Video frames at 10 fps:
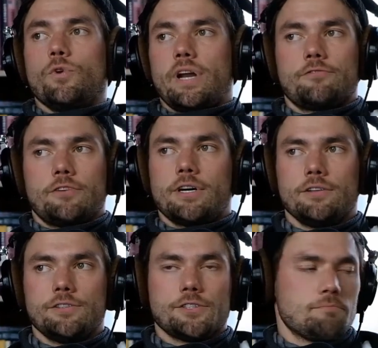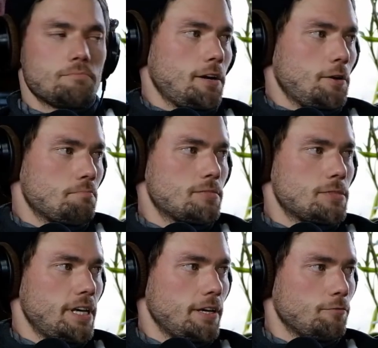whatever, I'll just kind of
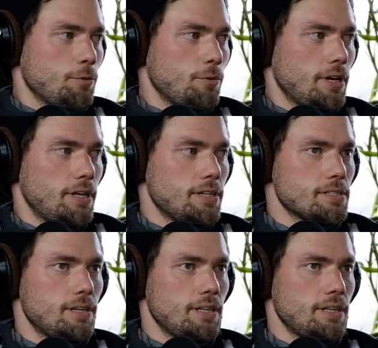take it for what it is.